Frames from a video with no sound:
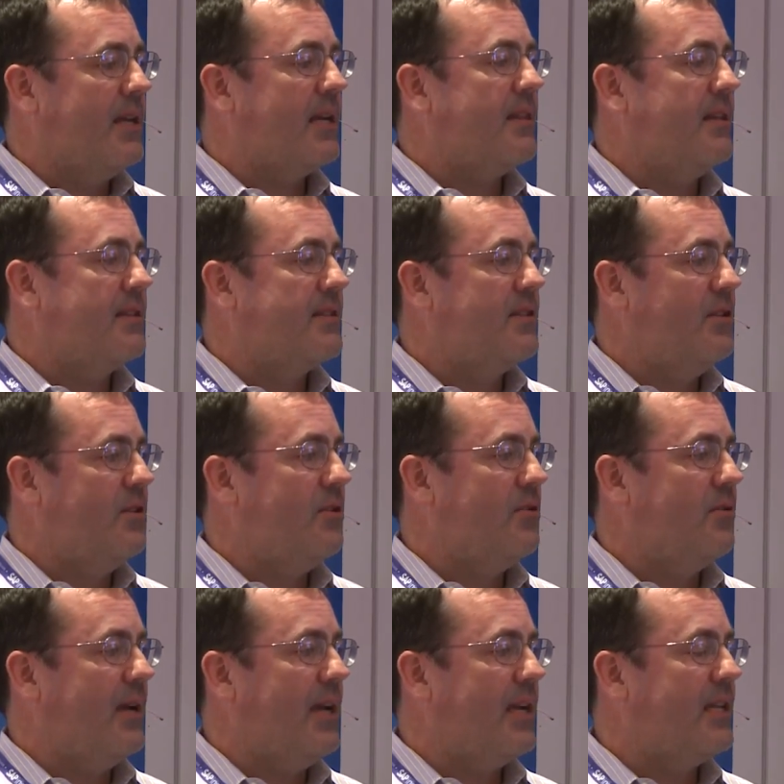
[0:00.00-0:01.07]
connect this
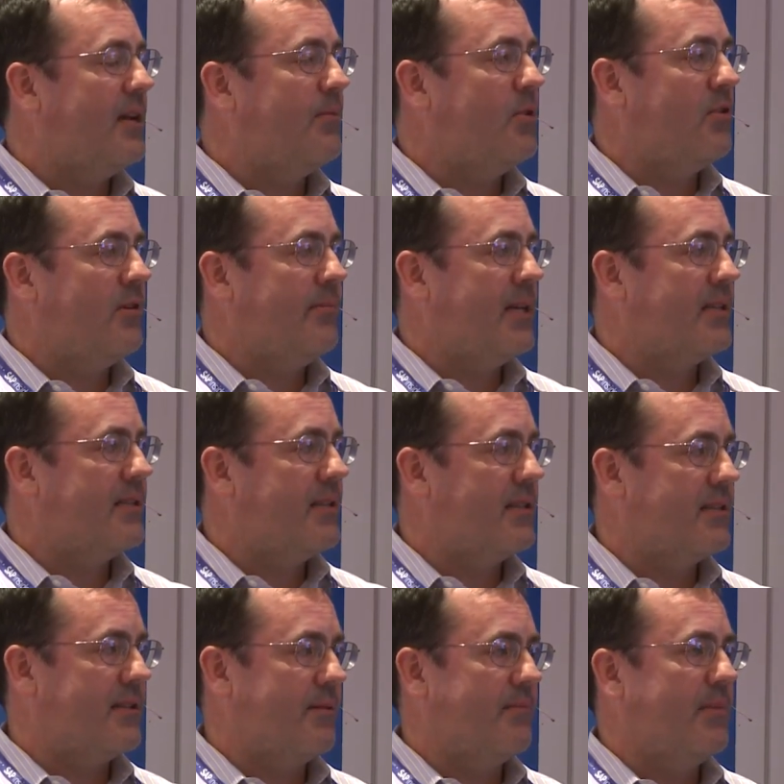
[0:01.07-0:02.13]
to a WMS
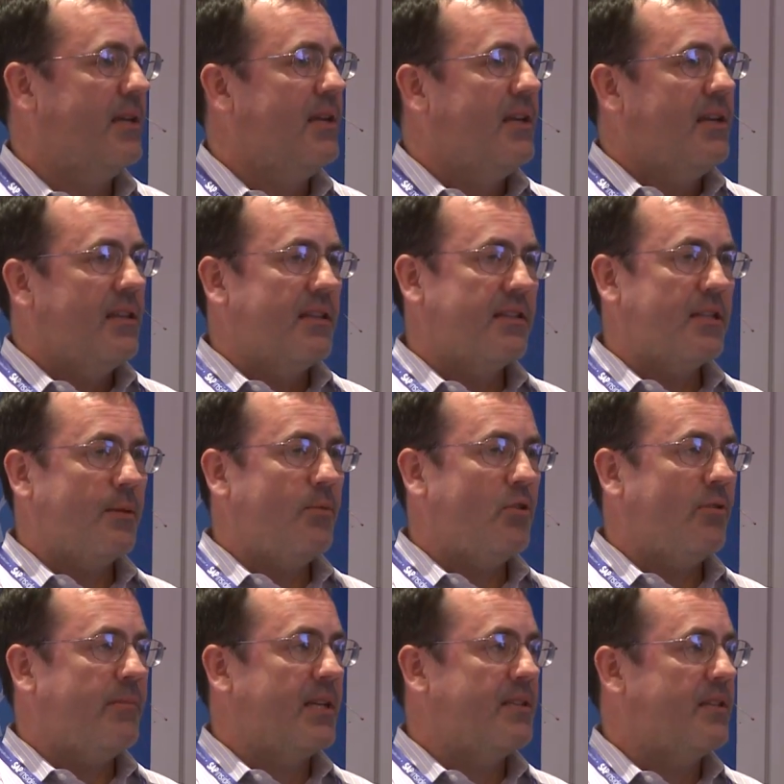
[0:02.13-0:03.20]
system. This
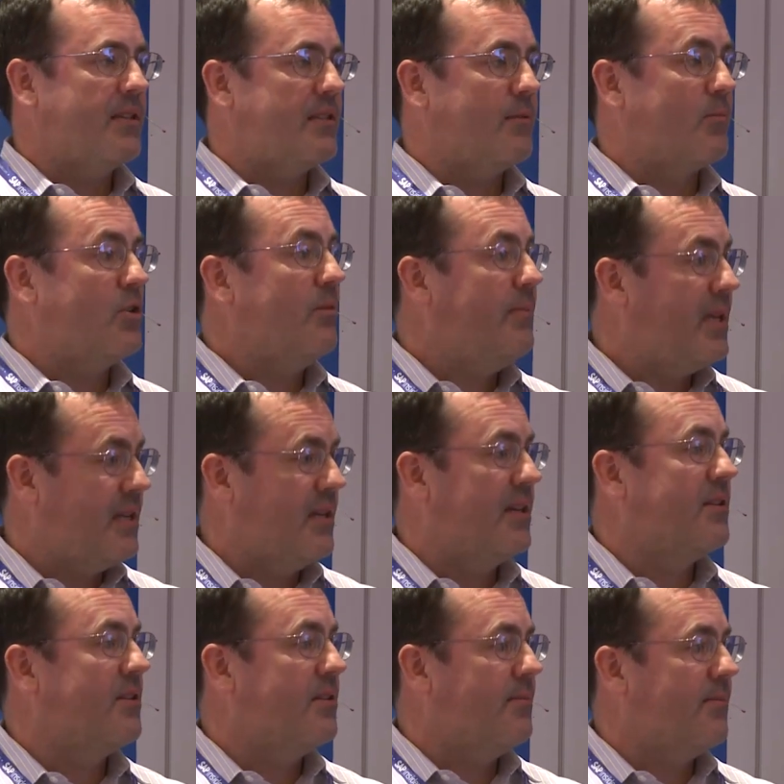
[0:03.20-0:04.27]
WMS system could be
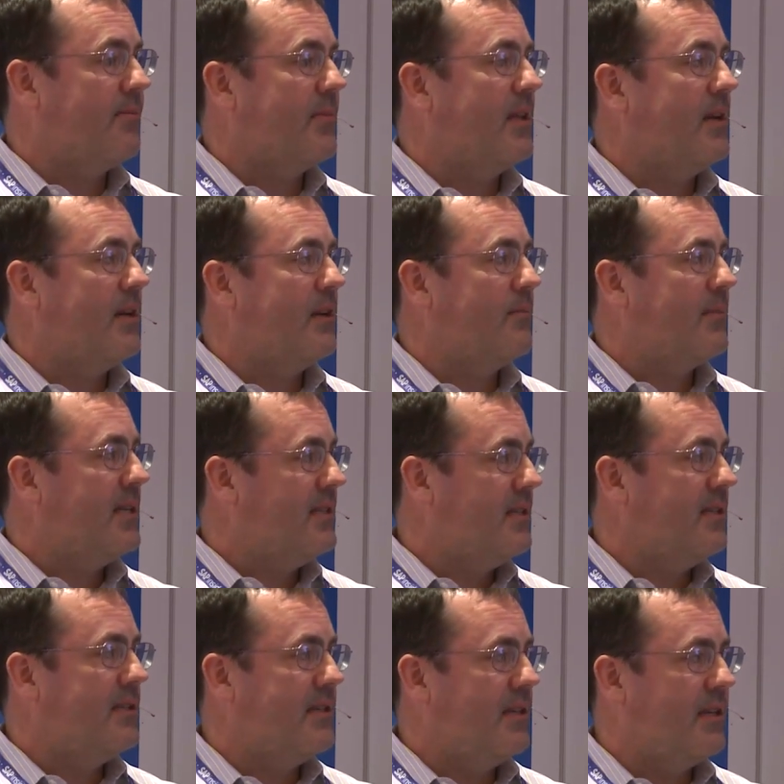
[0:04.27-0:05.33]
another
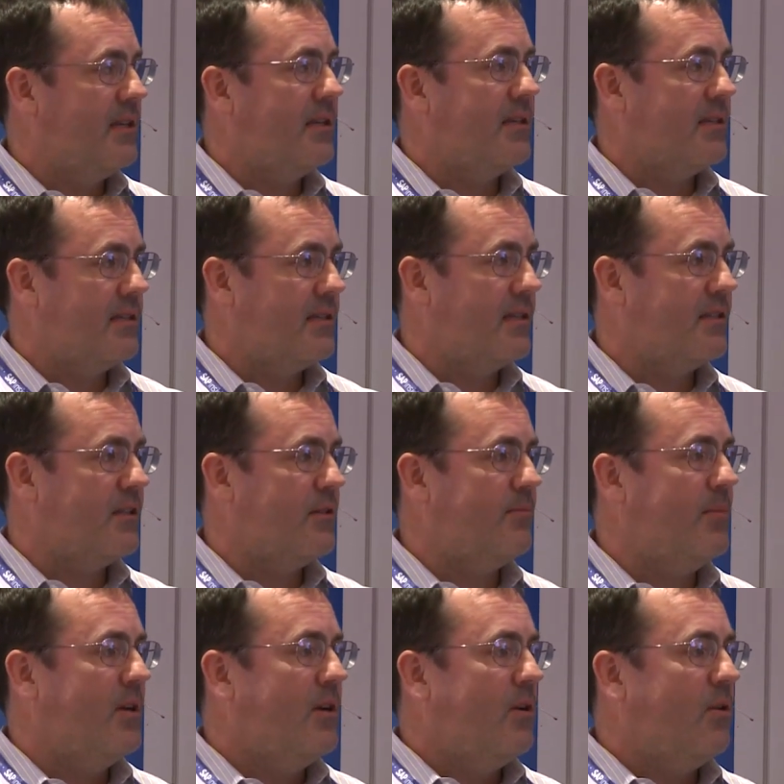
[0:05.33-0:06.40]
ECC
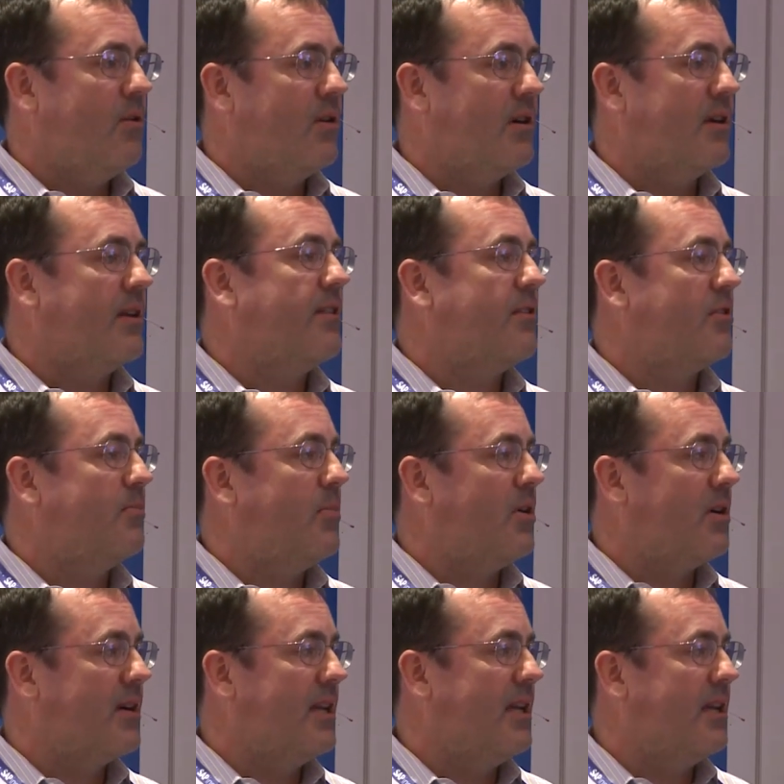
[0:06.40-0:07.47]
system or a
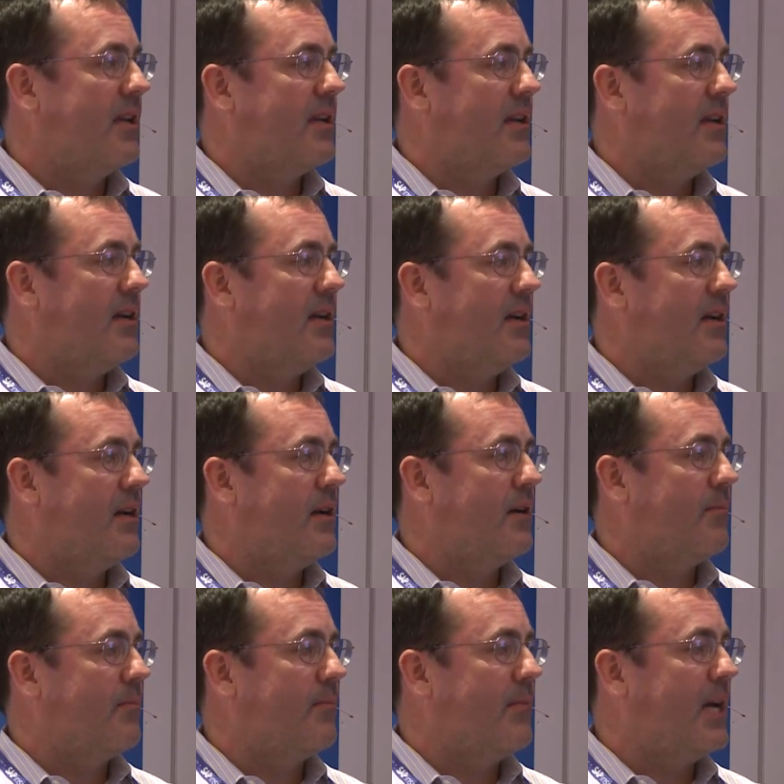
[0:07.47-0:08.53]
third-party
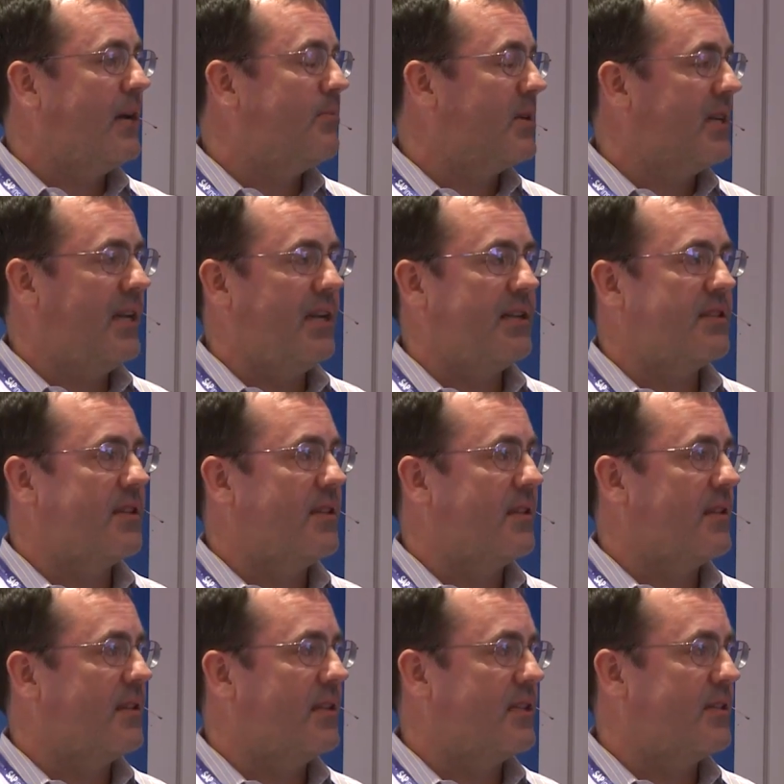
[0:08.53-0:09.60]

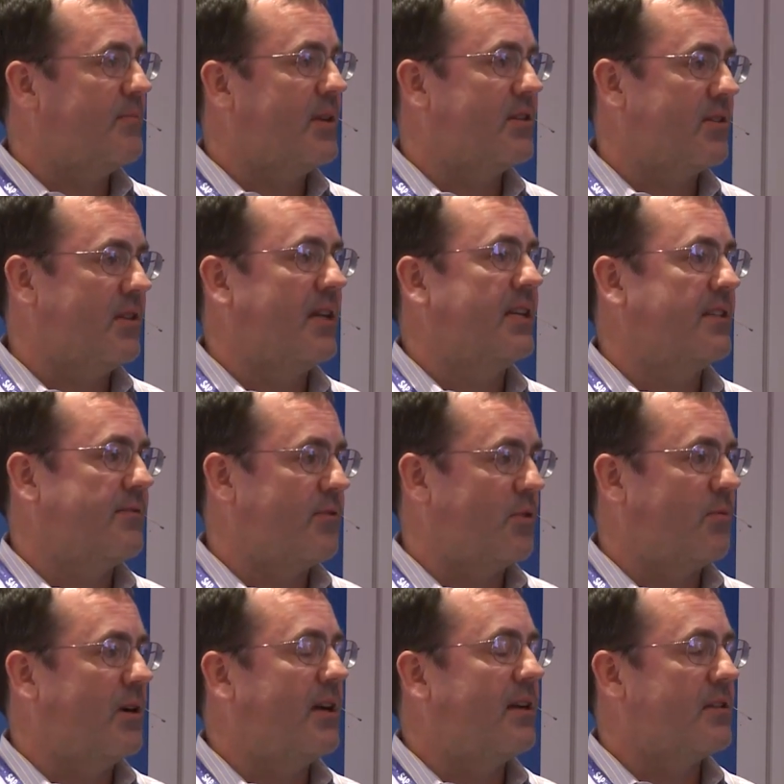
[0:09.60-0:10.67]
application that's
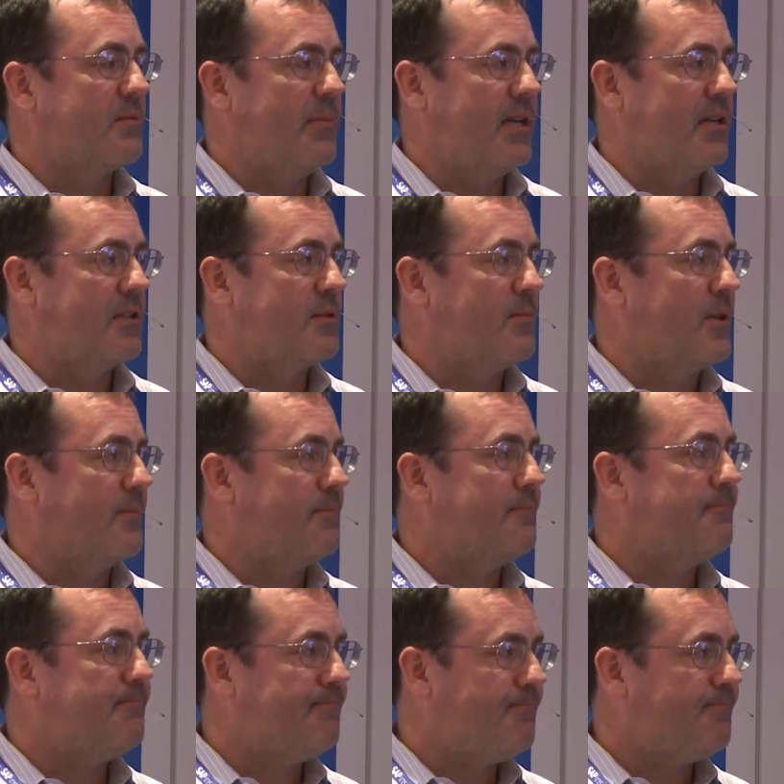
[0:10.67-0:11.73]
specialized for warehouse
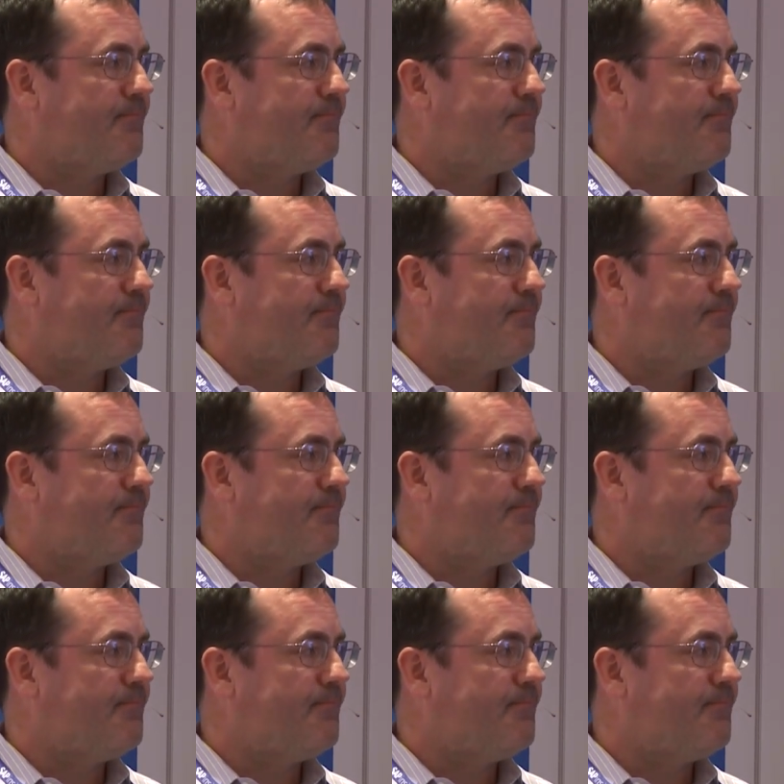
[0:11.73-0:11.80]
management.